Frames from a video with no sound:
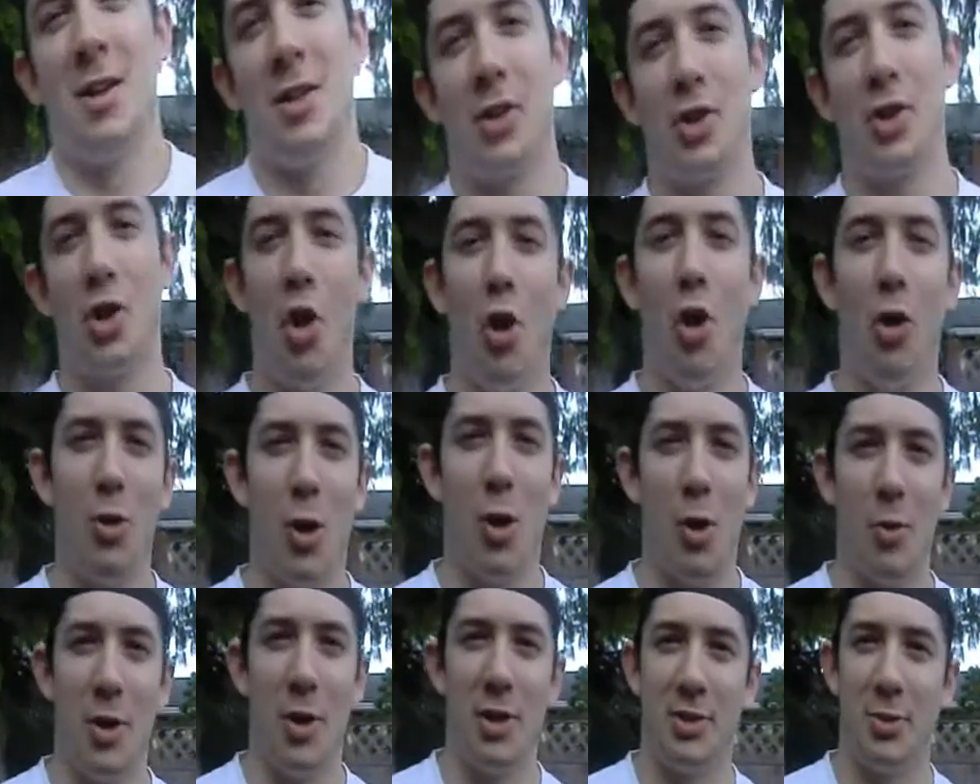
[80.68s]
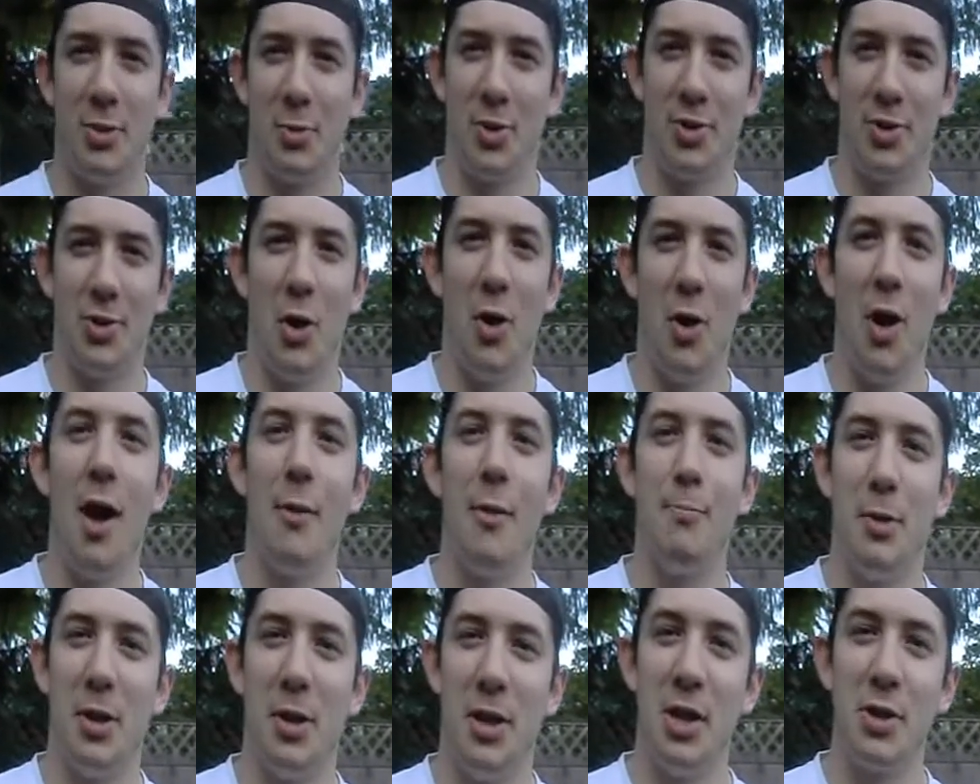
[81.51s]
The Cold War was the result
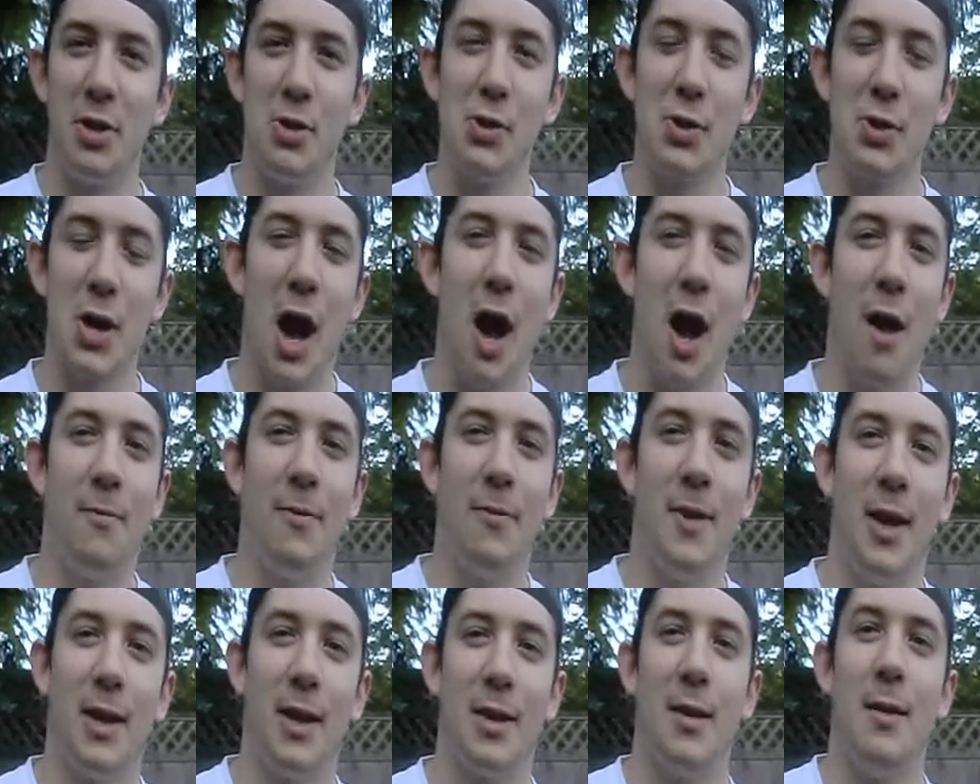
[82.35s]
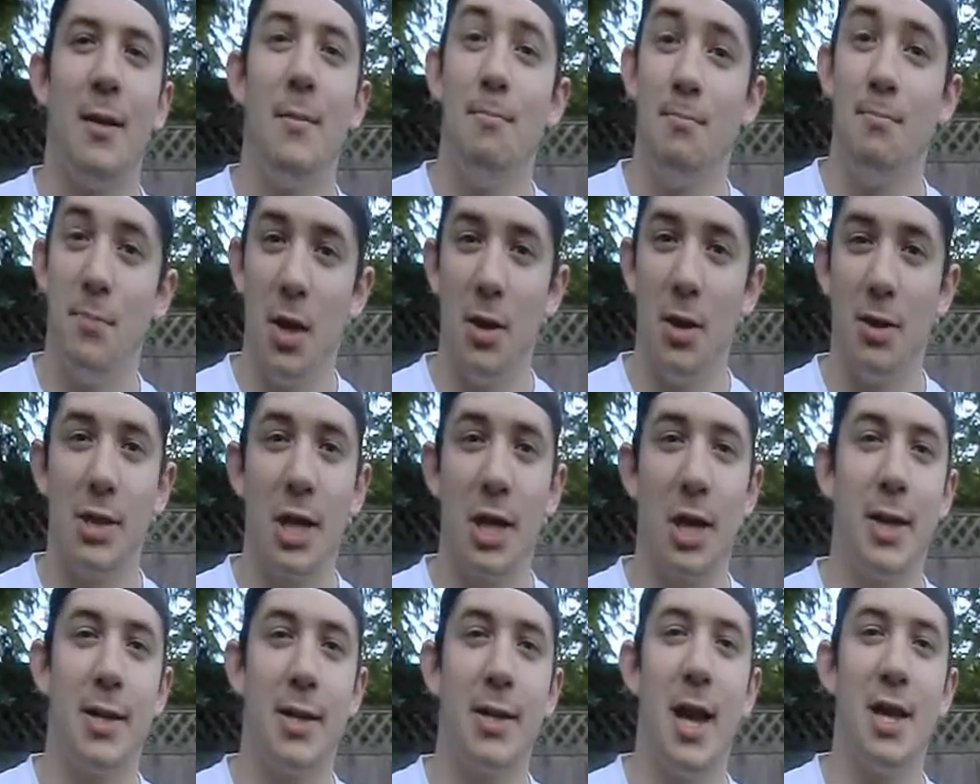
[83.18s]
of political conflict,
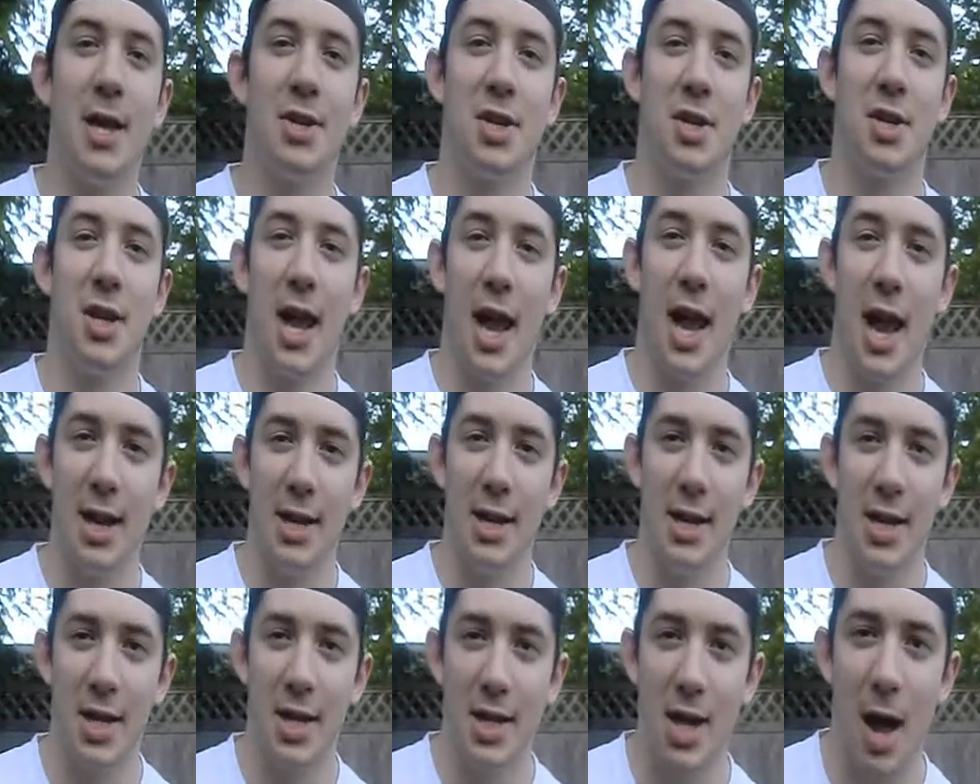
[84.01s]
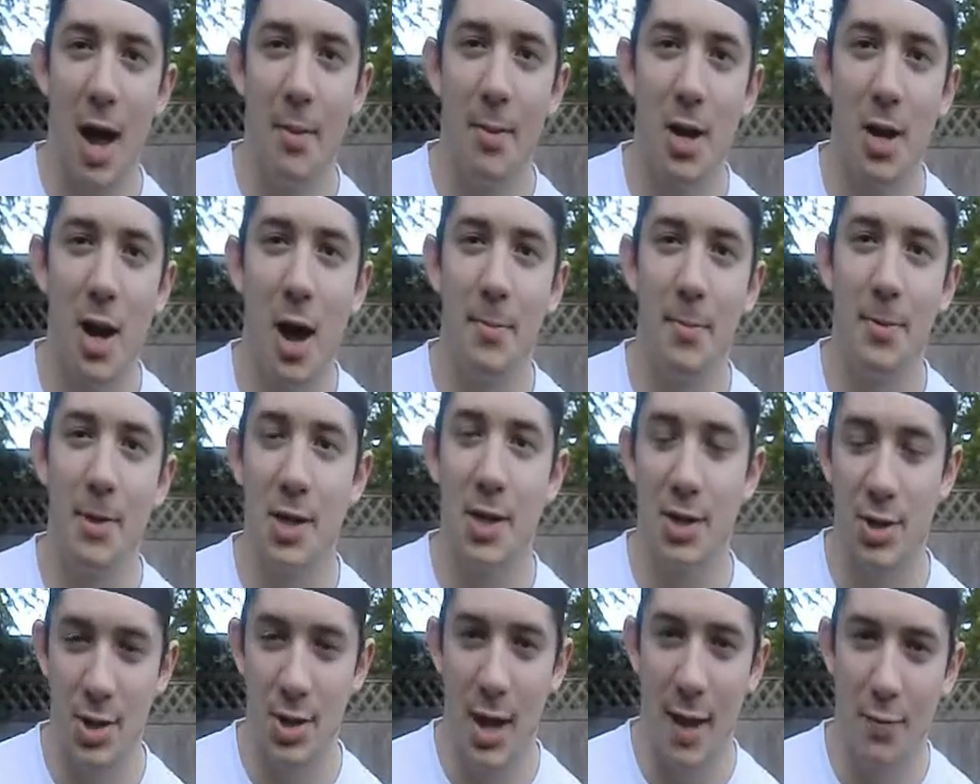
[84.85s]
military tension, and economic
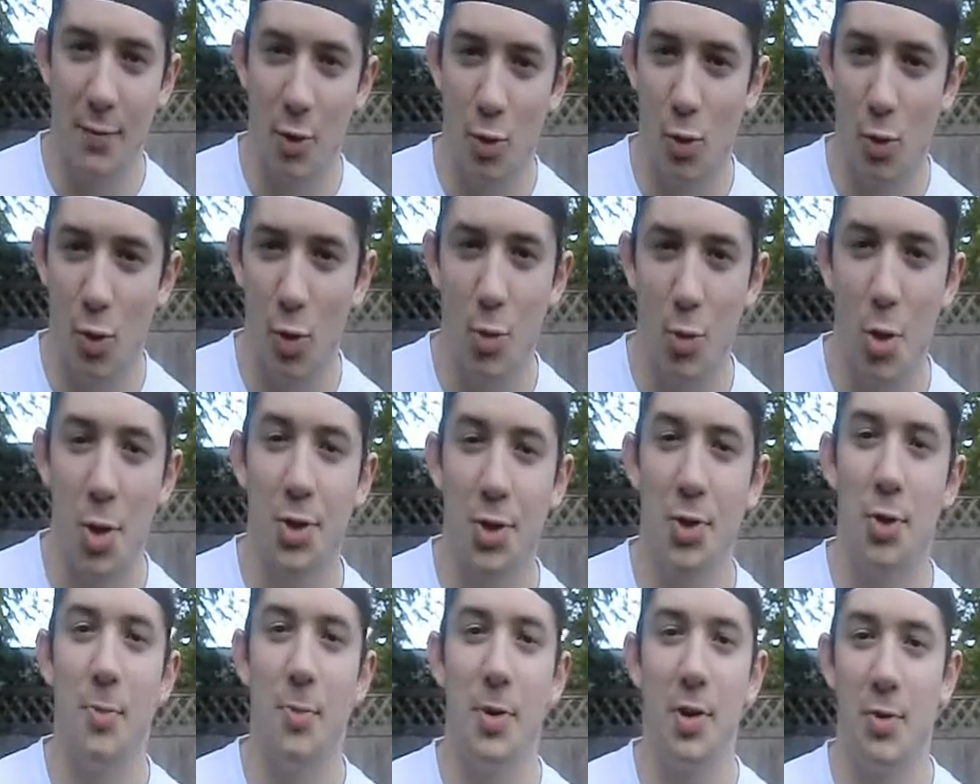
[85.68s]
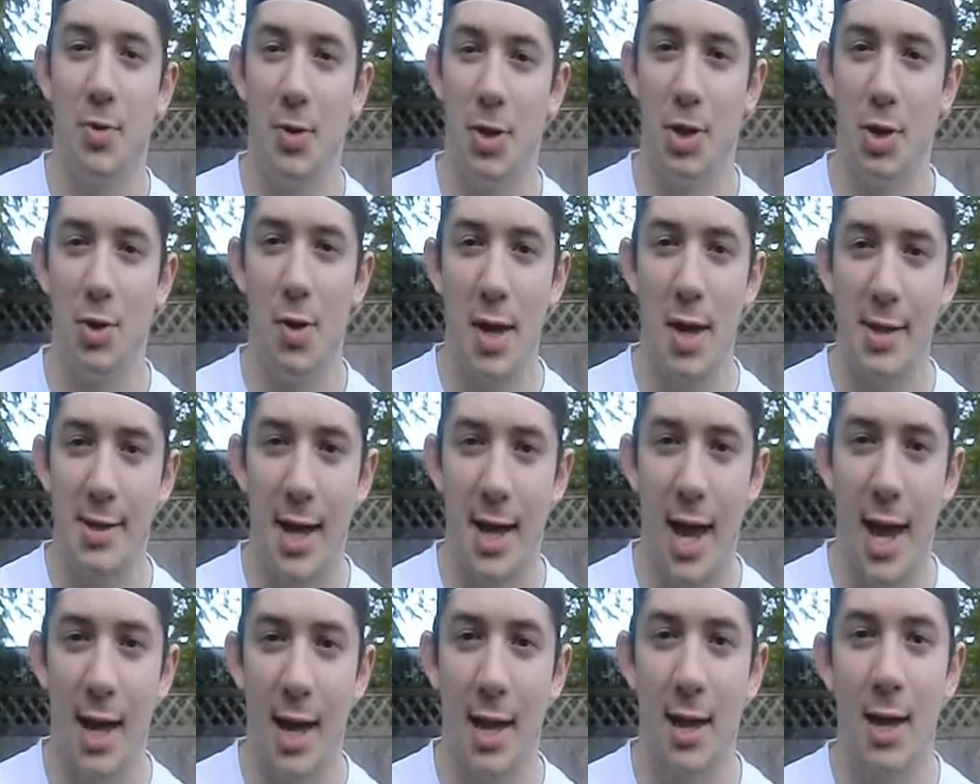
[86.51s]
competition after World War II between
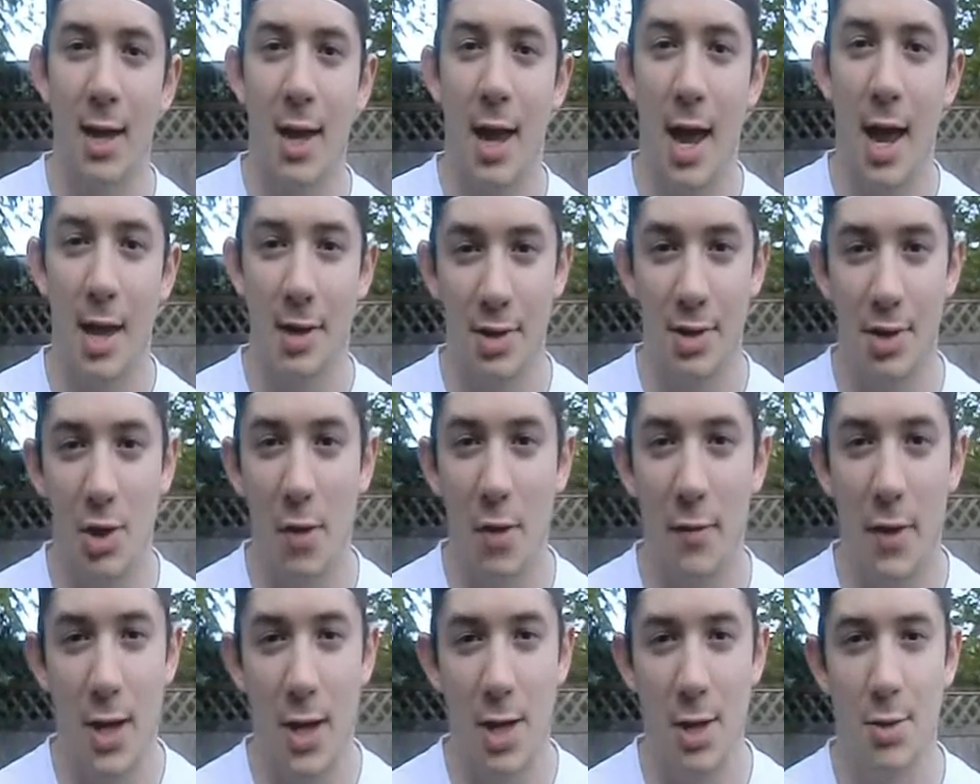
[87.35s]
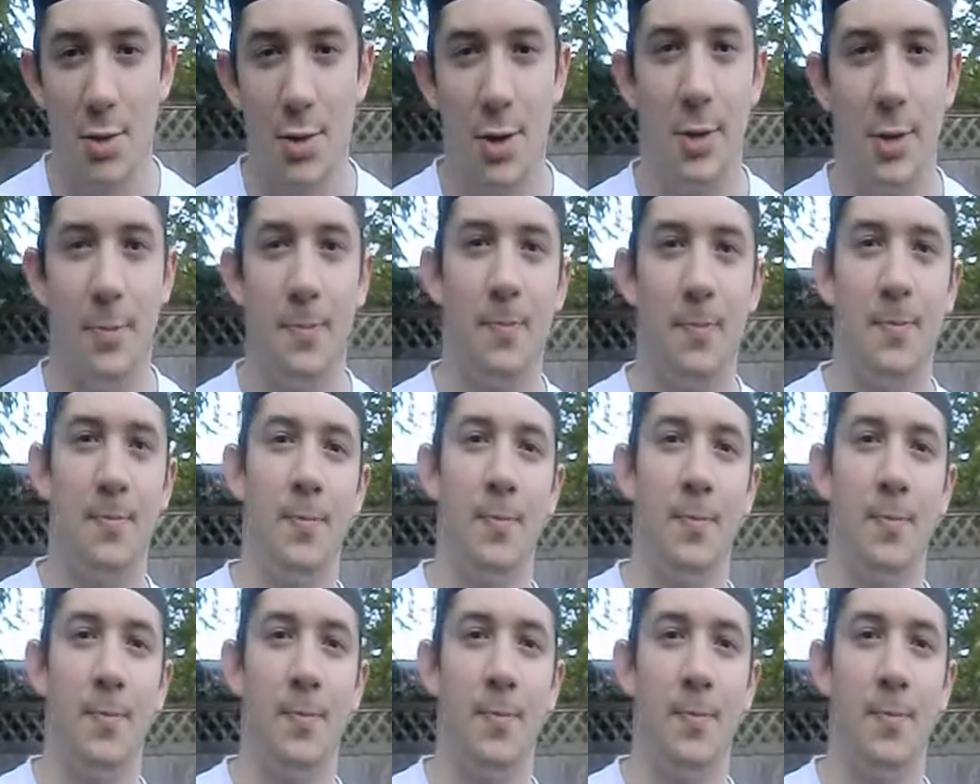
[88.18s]
USA and the Soviet Union.